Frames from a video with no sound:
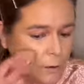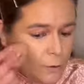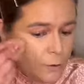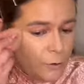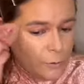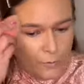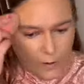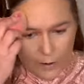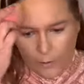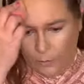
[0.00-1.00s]
do 2
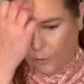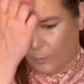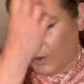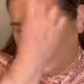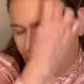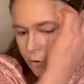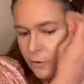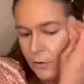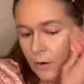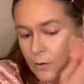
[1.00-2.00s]
videos a week
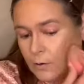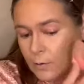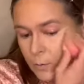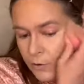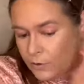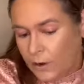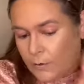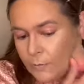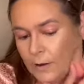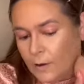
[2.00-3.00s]
extra. I will see
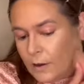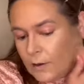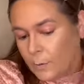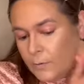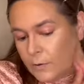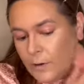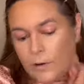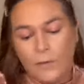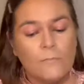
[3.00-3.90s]
if we can get up to that.